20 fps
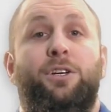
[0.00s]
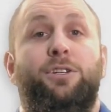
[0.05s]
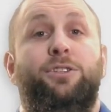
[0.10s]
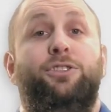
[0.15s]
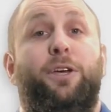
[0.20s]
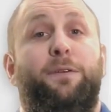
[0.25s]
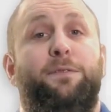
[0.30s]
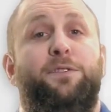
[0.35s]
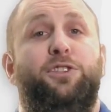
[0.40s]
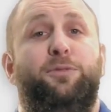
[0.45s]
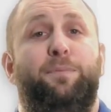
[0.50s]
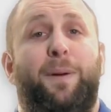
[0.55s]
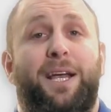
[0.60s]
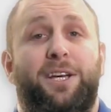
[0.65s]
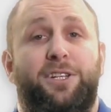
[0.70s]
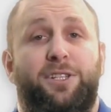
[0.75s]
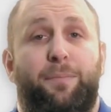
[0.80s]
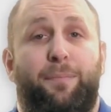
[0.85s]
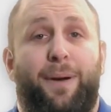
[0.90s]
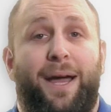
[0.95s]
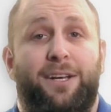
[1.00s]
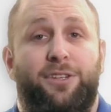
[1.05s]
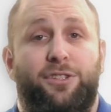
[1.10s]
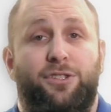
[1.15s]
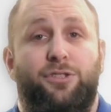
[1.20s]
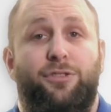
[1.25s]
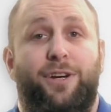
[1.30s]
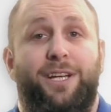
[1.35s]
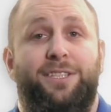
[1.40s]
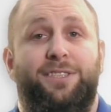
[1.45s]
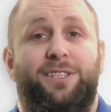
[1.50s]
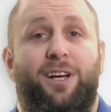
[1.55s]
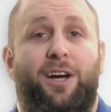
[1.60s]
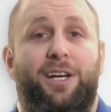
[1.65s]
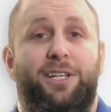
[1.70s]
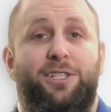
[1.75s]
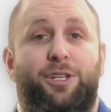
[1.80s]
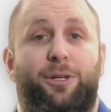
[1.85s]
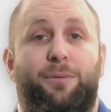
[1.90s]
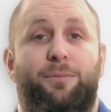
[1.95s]
So you've dispatched a batch traced
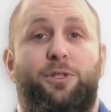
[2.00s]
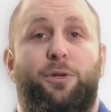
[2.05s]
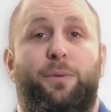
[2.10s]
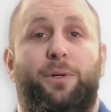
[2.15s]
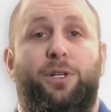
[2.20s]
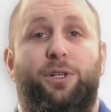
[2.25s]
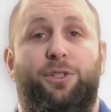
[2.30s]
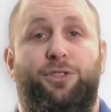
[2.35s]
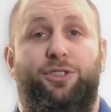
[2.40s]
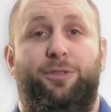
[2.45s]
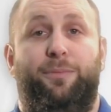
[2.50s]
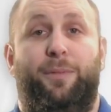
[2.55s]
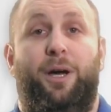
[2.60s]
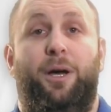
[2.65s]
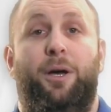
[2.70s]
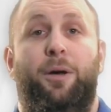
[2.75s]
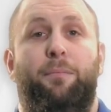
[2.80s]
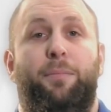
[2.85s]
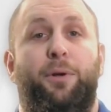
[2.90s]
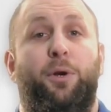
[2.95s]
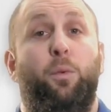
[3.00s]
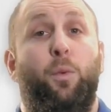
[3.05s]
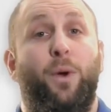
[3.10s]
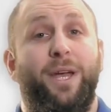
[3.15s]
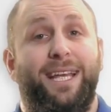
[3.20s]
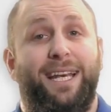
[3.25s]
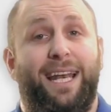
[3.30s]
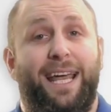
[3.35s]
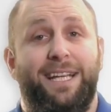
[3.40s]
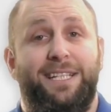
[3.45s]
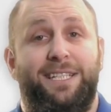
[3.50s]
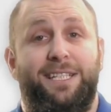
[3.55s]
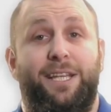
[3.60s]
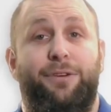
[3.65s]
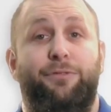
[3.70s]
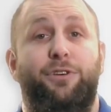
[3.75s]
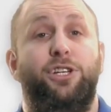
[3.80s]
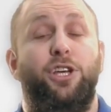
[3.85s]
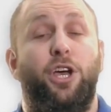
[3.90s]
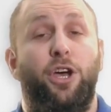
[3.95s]
item to a customer, but a week later
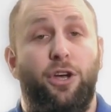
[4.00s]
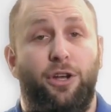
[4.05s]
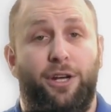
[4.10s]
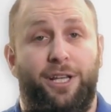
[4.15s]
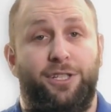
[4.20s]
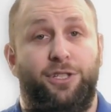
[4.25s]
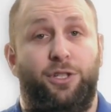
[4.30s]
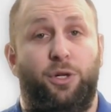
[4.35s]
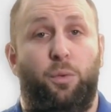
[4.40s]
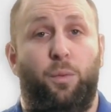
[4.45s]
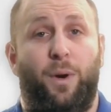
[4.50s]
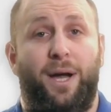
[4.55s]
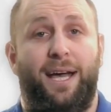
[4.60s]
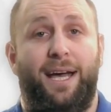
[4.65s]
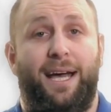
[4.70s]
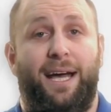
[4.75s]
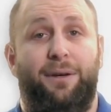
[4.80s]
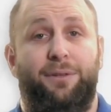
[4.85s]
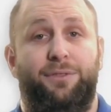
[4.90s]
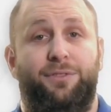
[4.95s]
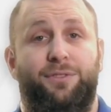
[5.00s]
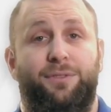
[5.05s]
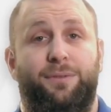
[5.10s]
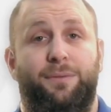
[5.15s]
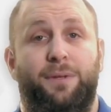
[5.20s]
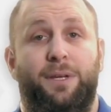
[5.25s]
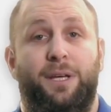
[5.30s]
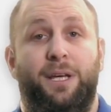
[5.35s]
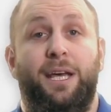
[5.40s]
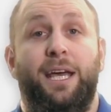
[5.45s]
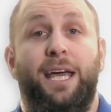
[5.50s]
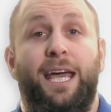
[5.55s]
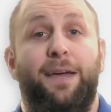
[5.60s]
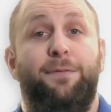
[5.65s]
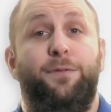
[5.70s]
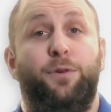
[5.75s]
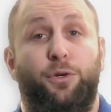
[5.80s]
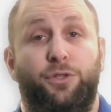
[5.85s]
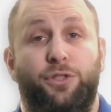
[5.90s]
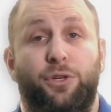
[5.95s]
they return it to your warehouse.
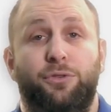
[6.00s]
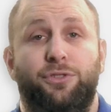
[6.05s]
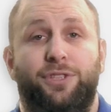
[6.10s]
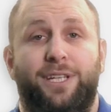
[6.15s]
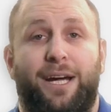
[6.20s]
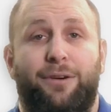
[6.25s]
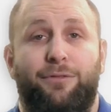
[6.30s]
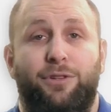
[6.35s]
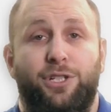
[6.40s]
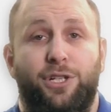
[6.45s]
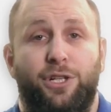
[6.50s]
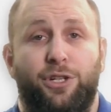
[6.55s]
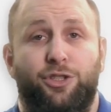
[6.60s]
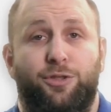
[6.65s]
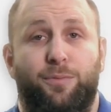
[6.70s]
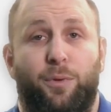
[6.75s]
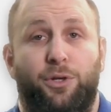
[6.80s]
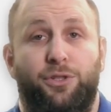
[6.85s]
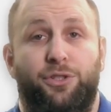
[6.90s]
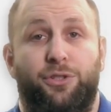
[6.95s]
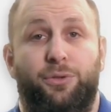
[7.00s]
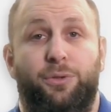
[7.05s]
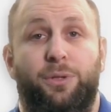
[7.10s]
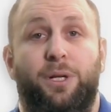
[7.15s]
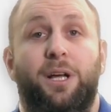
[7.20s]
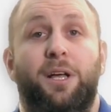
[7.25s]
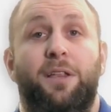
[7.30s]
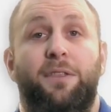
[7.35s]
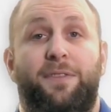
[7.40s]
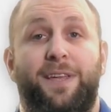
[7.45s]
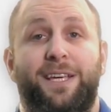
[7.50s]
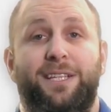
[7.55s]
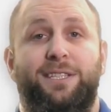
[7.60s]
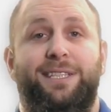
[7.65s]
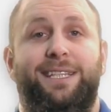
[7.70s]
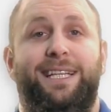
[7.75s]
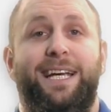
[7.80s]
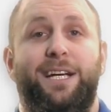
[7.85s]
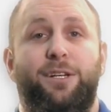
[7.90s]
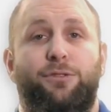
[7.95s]
If you're using our returns module, this
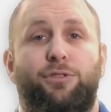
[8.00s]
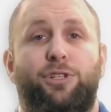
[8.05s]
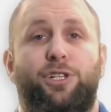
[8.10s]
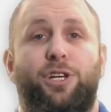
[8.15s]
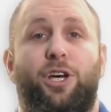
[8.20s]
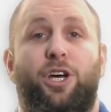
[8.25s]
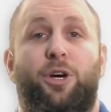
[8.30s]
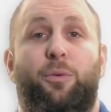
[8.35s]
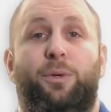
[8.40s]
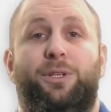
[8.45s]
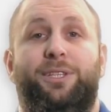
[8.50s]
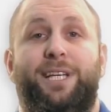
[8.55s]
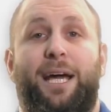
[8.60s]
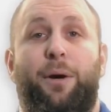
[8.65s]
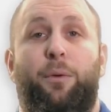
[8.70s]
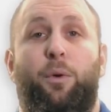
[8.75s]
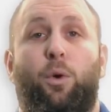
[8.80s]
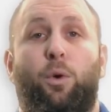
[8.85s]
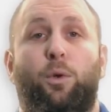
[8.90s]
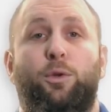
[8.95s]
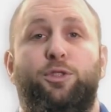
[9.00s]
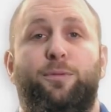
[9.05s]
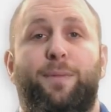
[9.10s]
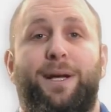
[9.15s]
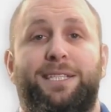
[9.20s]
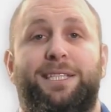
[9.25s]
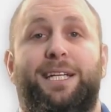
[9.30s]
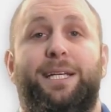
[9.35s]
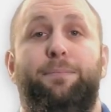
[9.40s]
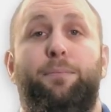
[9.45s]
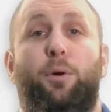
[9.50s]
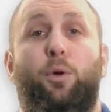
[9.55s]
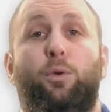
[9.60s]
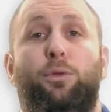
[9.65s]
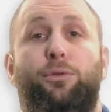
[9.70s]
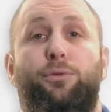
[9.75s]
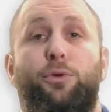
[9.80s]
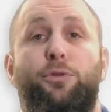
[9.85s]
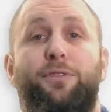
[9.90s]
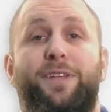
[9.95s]
linked return will now automatically
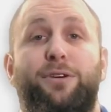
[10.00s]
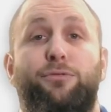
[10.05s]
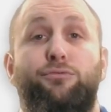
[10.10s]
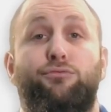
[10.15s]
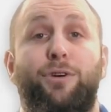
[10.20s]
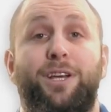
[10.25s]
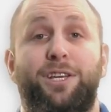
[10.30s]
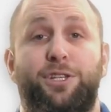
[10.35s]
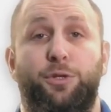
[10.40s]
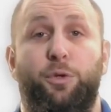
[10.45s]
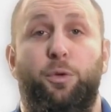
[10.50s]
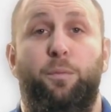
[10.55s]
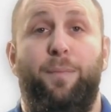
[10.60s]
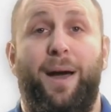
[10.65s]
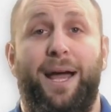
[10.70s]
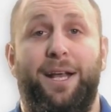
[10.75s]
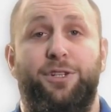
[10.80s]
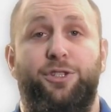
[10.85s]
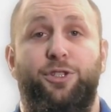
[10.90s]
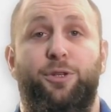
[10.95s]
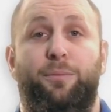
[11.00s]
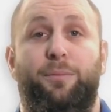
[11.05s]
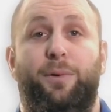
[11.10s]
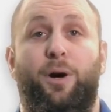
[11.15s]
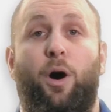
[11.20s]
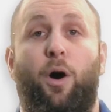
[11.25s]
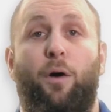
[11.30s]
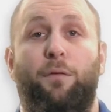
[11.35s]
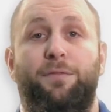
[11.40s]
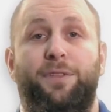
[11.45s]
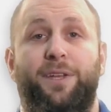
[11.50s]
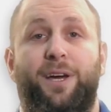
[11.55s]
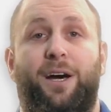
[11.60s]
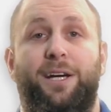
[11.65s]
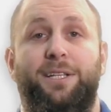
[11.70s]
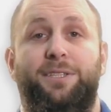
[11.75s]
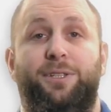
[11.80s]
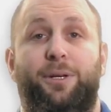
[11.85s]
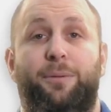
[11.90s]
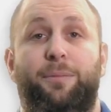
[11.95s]
pull through the original batch number of the
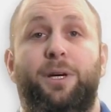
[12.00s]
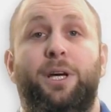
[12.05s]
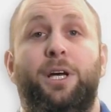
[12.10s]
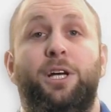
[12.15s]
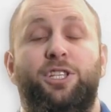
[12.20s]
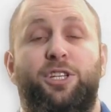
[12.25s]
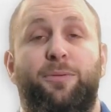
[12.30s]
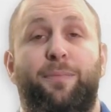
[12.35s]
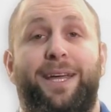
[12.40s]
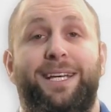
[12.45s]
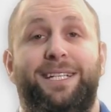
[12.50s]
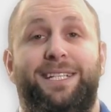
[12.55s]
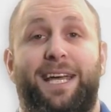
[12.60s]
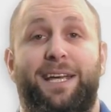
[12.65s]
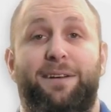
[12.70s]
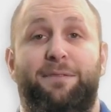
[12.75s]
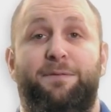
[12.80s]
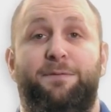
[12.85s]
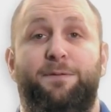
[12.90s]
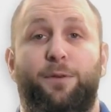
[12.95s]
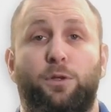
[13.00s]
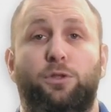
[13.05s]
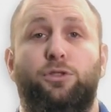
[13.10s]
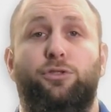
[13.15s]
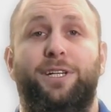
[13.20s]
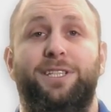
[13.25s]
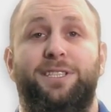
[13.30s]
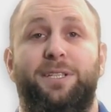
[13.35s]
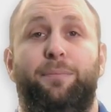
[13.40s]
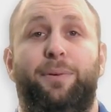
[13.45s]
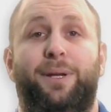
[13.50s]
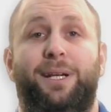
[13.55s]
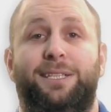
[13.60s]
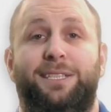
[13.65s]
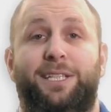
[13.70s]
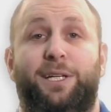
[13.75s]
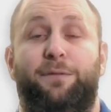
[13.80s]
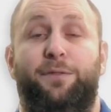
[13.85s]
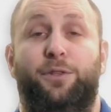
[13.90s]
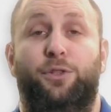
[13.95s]
item to maintain full
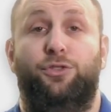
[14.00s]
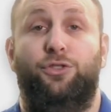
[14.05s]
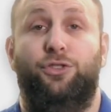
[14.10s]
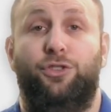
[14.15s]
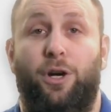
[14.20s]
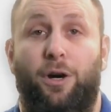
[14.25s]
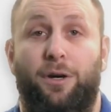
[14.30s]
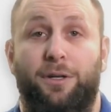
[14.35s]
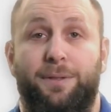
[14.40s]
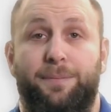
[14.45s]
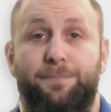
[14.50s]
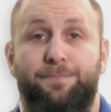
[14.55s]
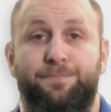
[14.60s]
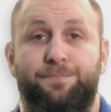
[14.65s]
traceability of your stock.